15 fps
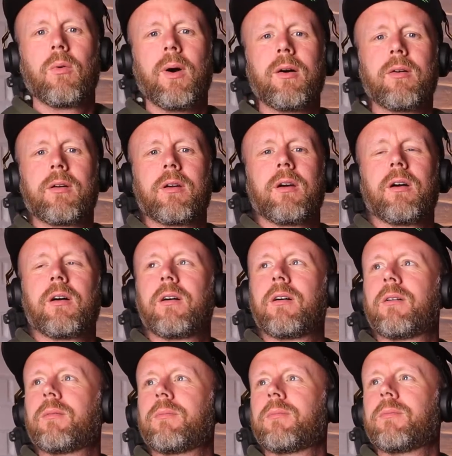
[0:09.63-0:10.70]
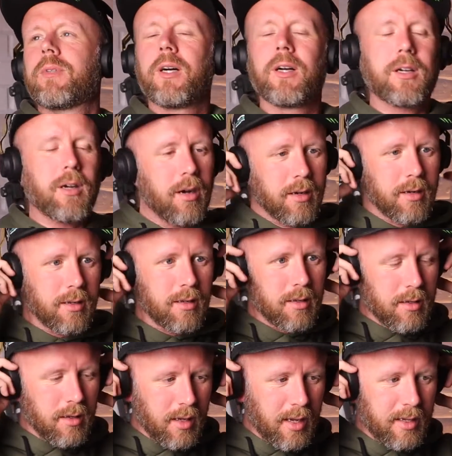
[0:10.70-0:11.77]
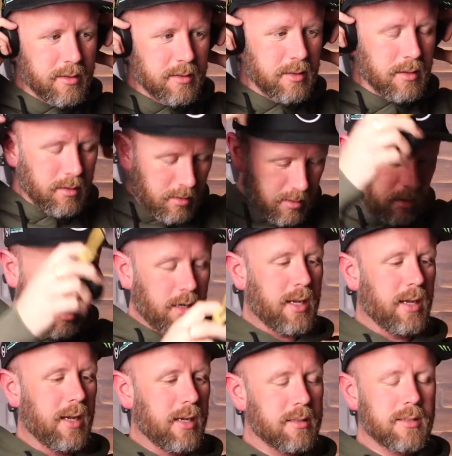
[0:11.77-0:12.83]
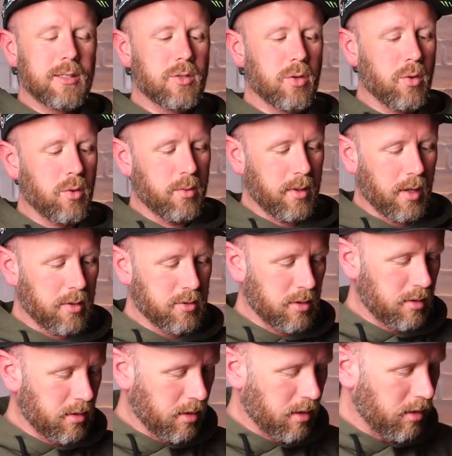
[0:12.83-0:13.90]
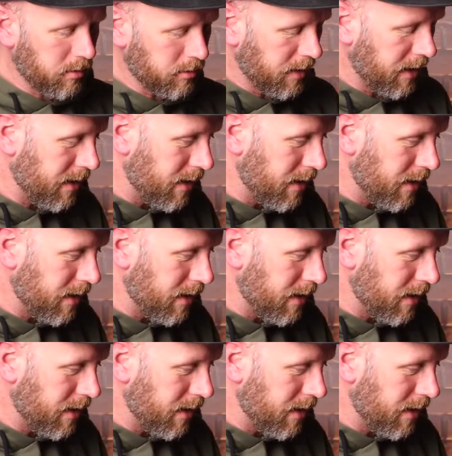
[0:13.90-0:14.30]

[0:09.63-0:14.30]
Welcome! But I can't... How does he talk with those on? I can't.